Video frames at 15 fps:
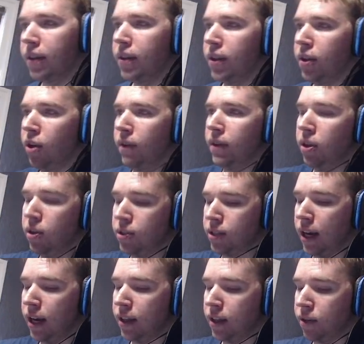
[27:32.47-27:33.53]
you don't even lose
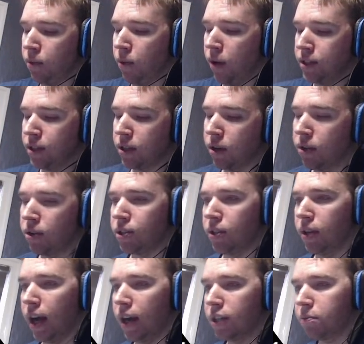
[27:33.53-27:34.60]
any of the ones that go to the original
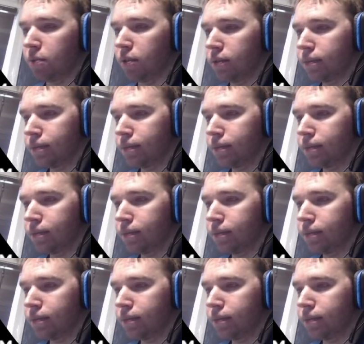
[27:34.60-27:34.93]
hospital.